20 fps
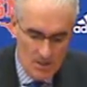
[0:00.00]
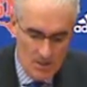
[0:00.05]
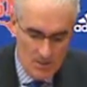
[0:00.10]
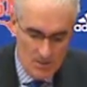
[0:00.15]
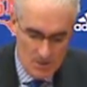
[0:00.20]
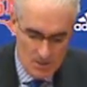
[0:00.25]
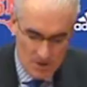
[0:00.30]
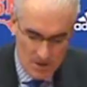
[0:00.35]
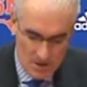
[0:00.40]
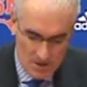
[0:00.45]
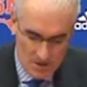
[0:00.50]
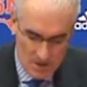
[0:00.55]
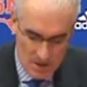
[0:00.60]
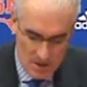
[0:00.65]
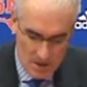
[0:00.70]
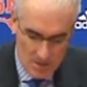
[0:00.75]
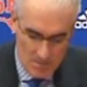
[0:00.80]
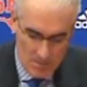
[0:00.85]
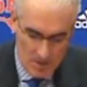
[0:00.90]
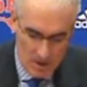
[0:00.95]
We started
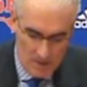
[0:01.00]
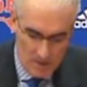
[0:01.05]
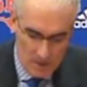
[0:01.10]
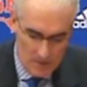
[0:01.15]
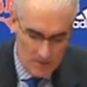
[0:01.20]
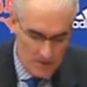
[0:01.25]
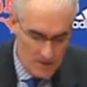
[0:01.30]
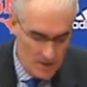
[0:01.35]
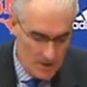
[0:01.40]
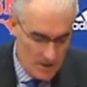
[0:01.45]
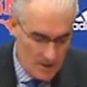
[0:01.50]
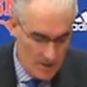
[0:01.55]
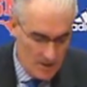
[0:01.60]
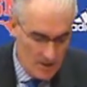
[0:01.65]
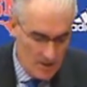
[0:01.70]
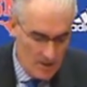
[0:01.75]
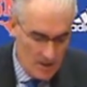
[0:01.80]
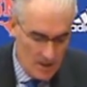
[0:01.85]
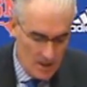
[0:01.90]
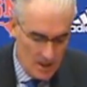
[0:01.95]
turning the ball over
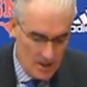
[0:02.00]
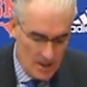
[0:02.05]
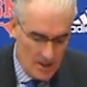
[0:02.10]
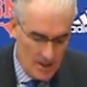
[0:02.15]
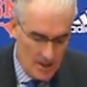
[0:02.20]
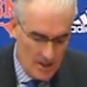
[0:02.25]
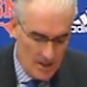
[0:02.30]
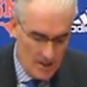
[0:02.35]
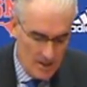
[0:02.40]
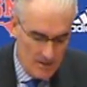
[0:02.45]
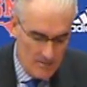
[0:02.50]
and